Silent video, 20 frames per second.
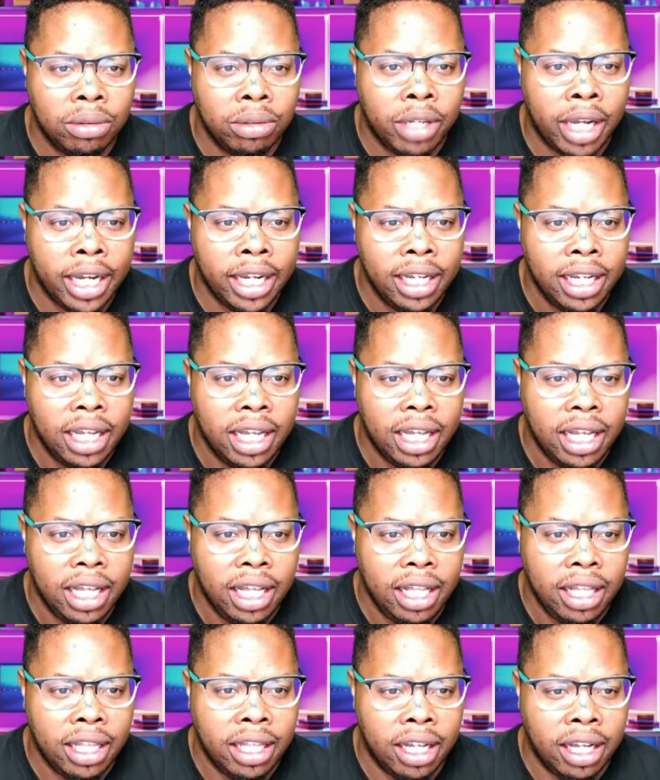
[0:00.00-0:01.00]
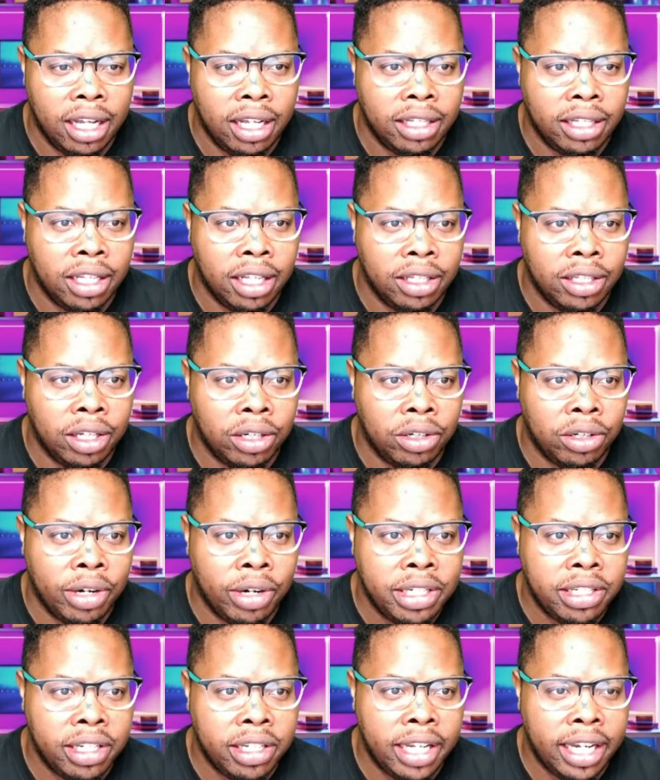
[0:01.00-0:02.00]
Okay, the the, the
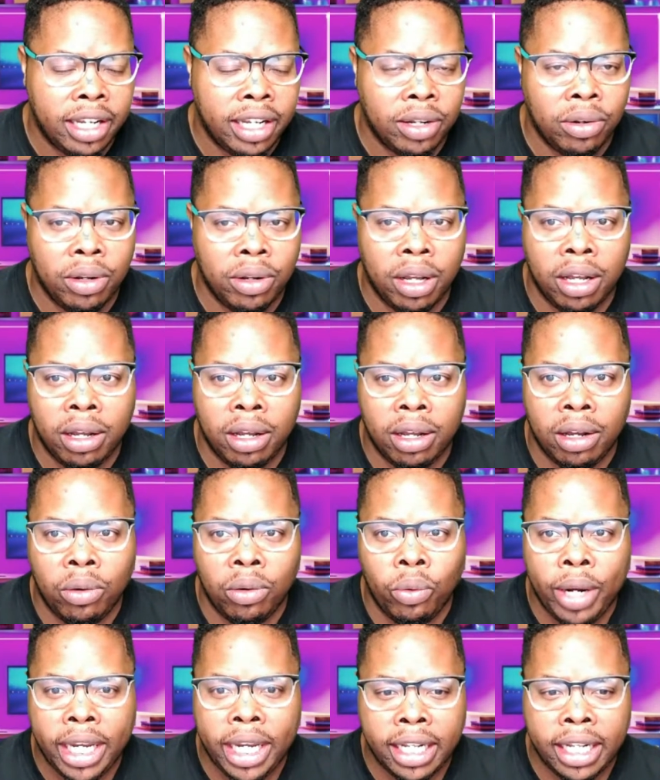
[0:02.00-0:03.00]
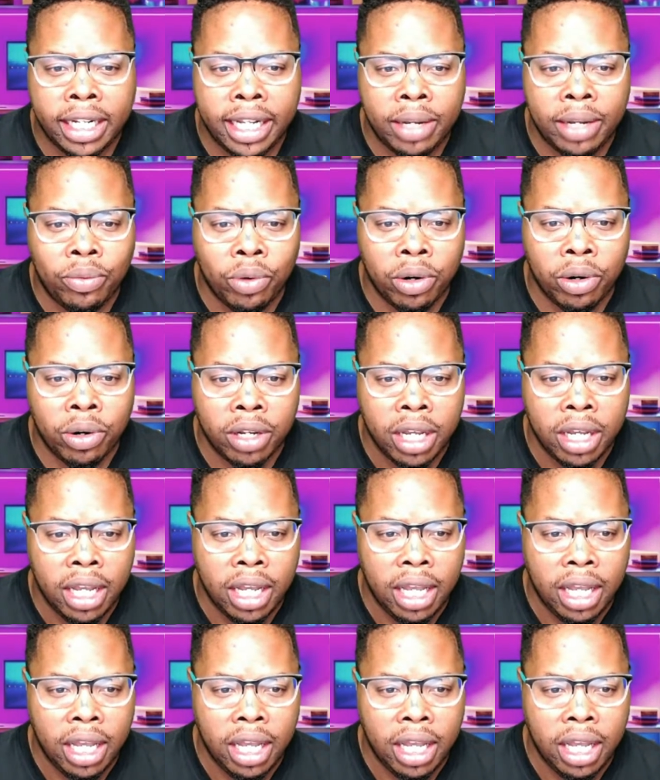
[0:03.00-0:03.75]
Grace uh, Awakening Network,